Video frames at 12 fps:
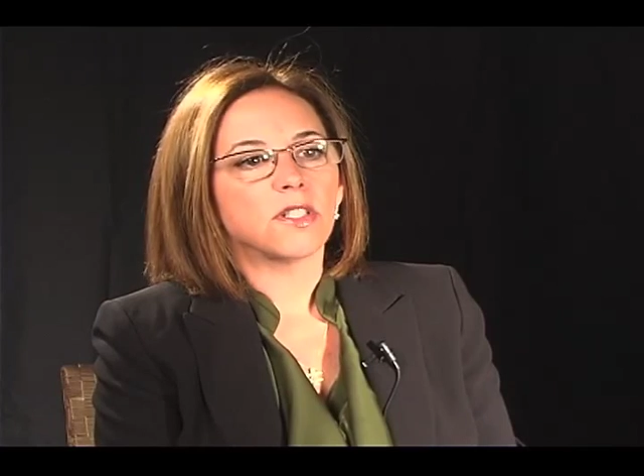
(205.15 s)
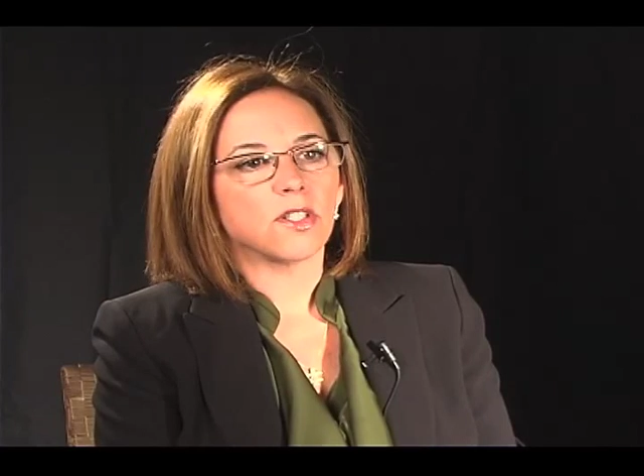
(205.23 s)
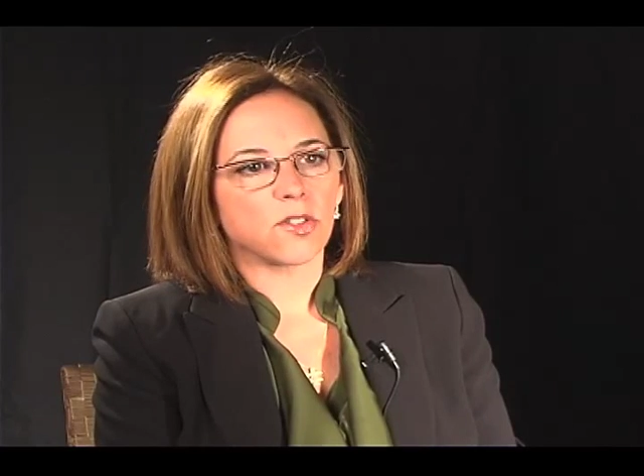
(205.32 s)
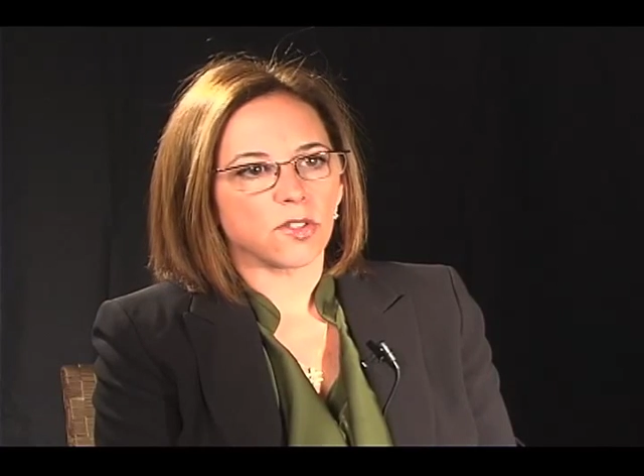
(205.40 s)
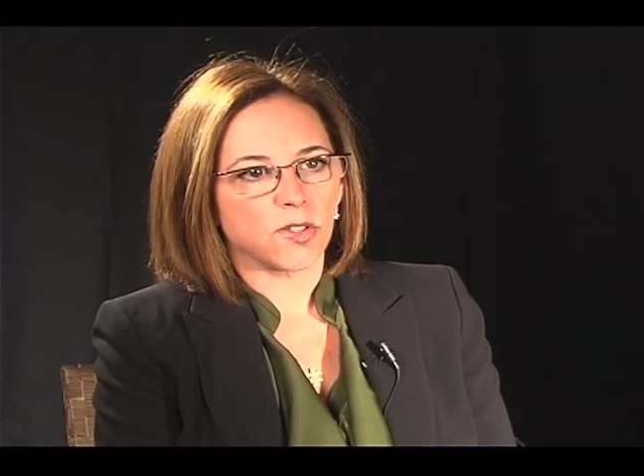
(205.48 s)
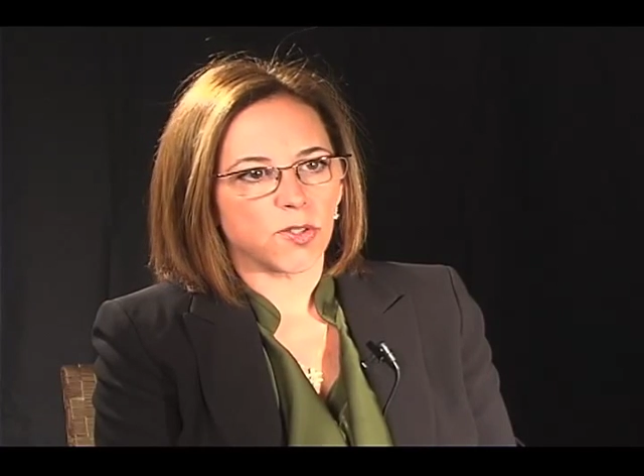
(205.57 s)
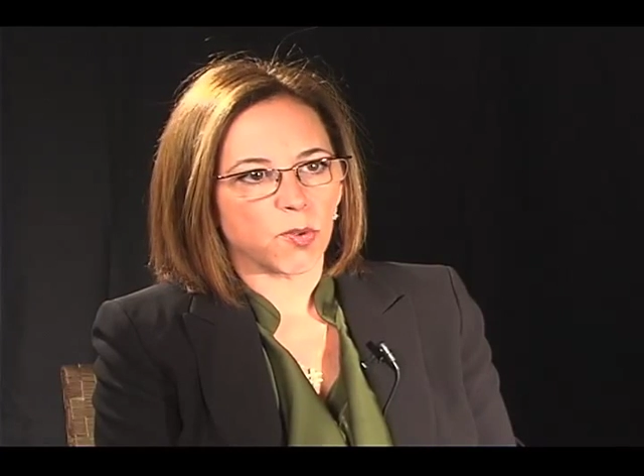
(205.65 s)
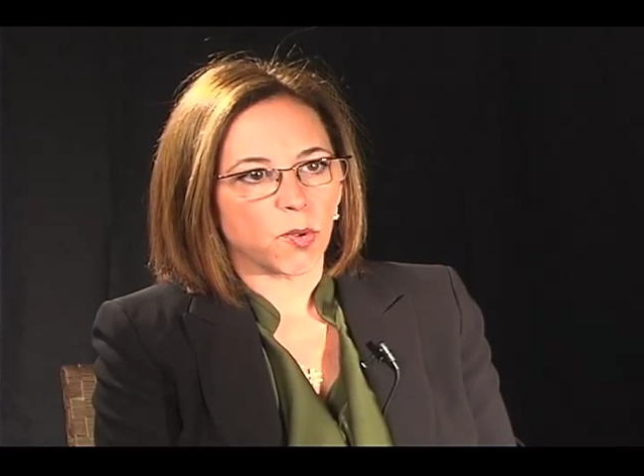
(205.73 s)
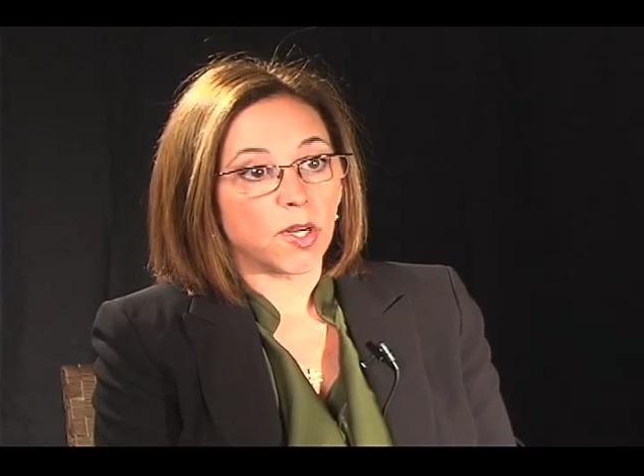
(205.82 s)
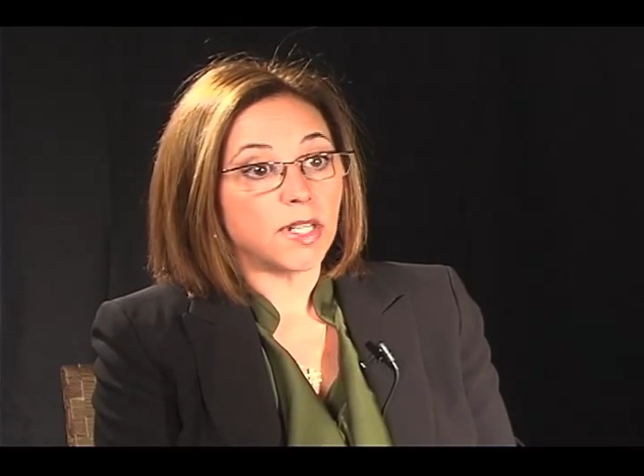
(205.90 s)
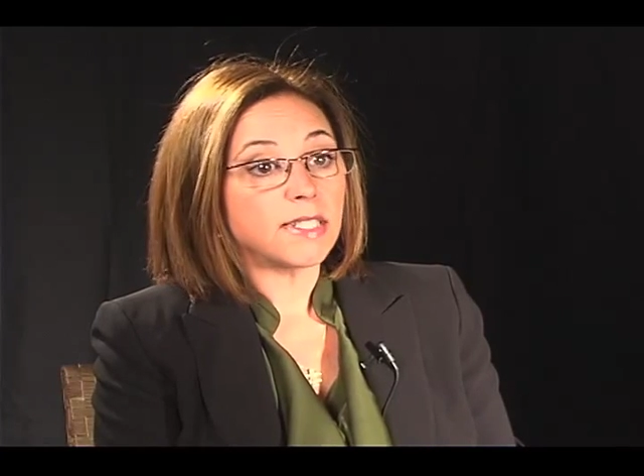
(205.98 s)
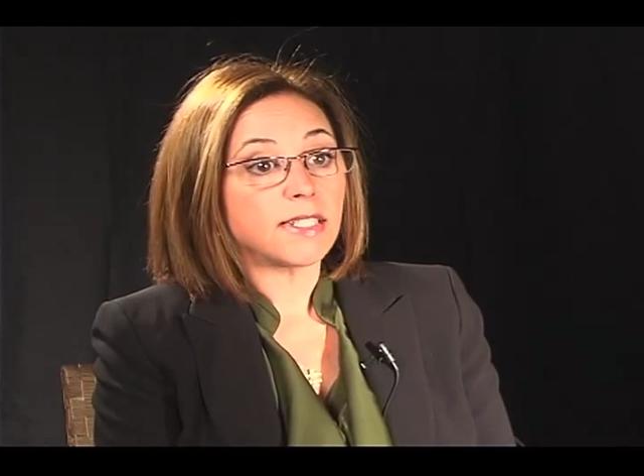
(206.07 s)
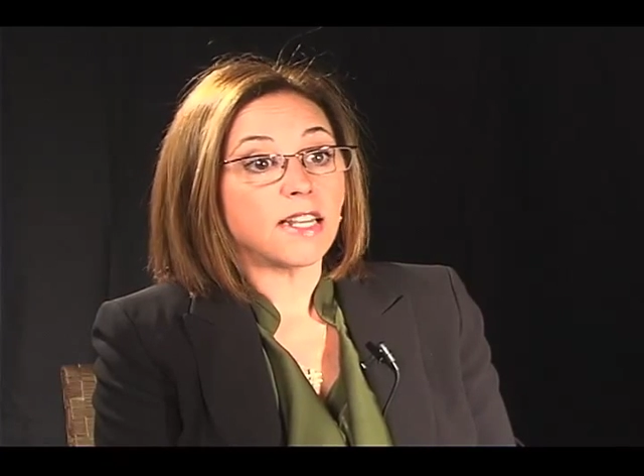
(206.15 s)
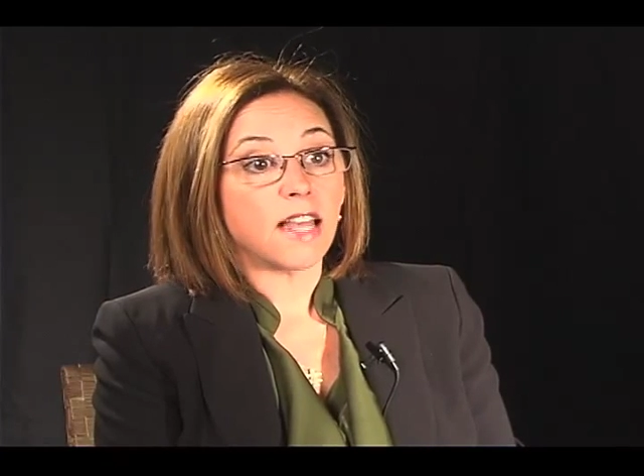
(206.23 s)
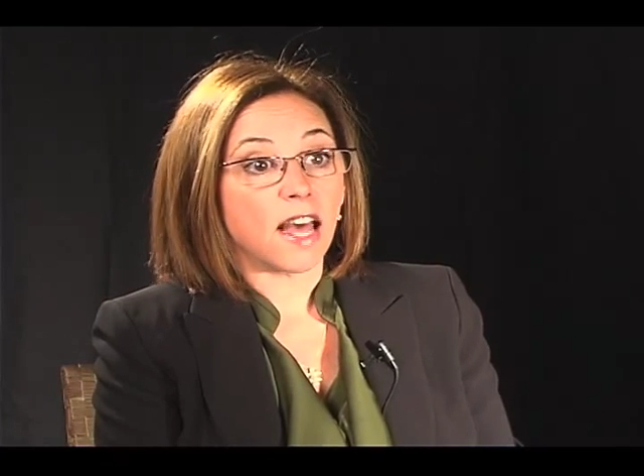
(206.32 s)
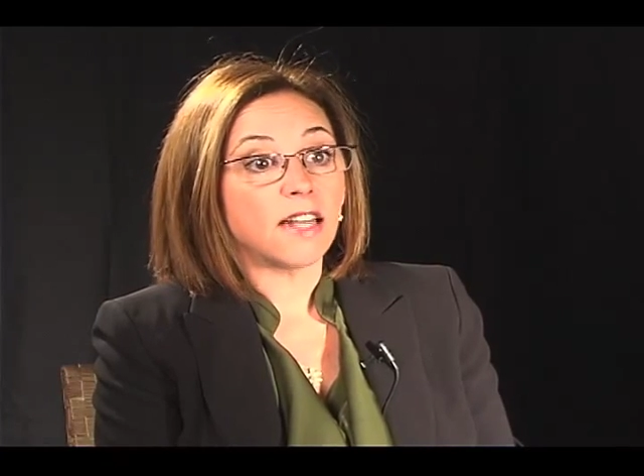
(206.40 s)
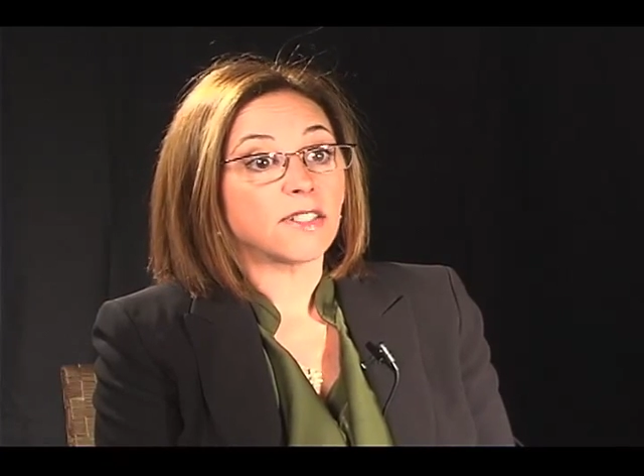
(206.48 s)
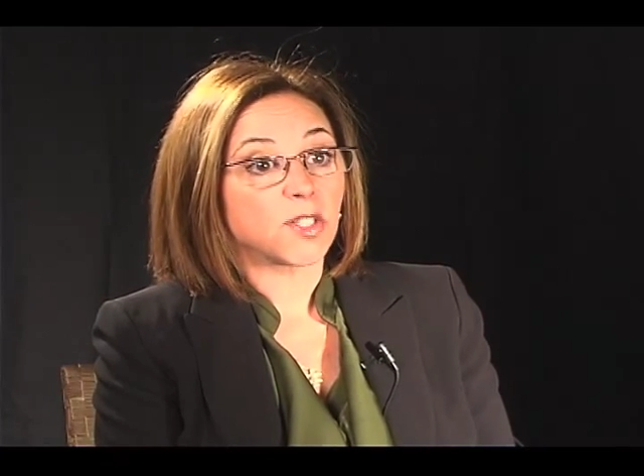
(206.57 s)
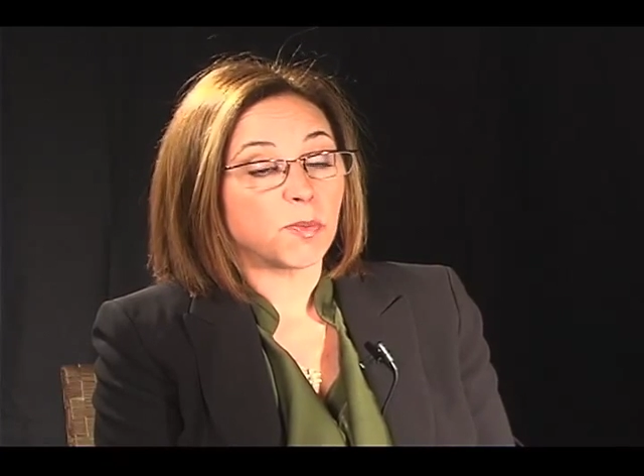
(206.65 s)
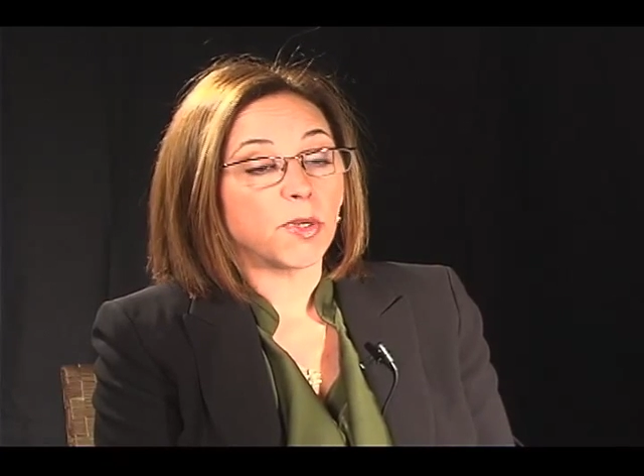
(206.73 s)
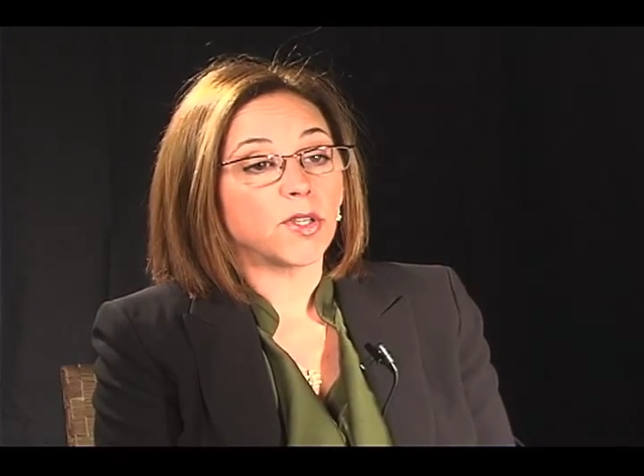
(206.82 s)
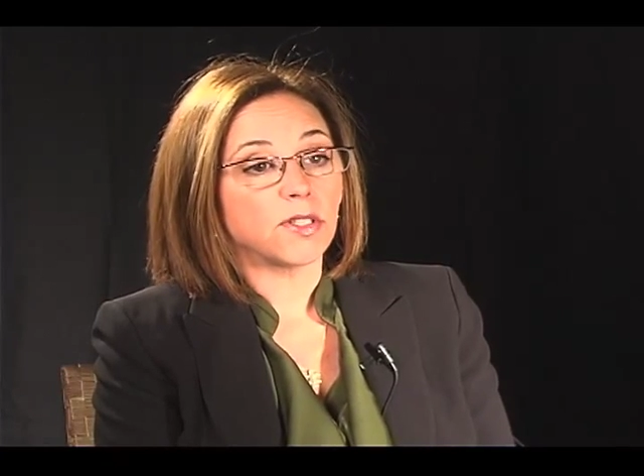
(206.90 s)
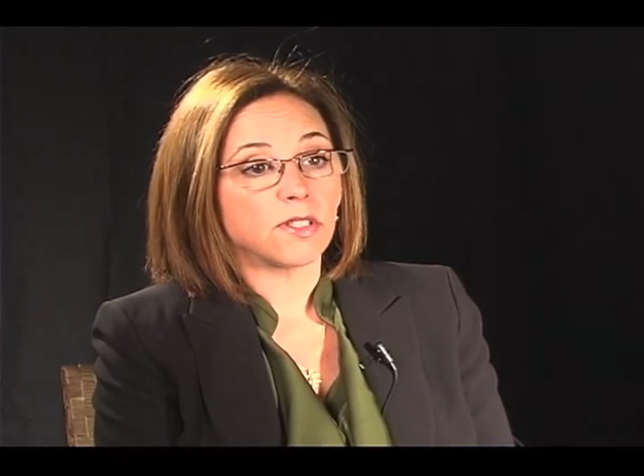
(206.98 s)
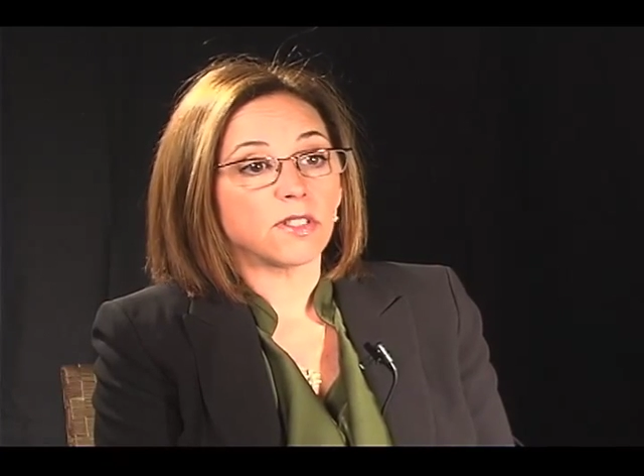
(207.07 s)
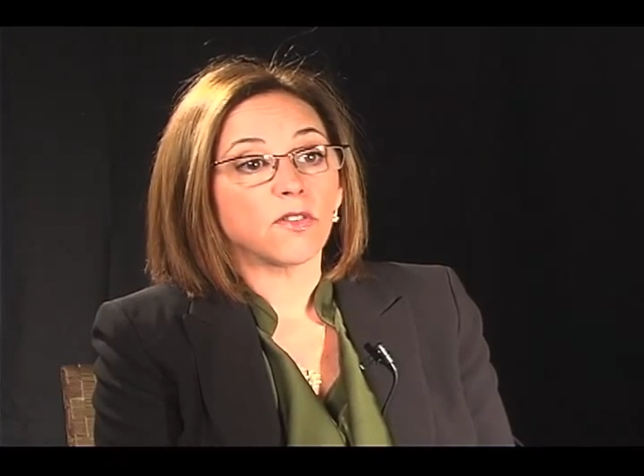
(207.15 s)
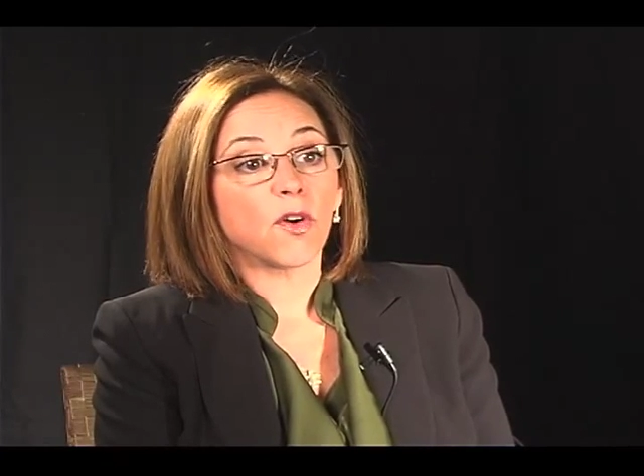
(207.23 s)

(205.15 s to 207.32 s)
additional stories and had experiences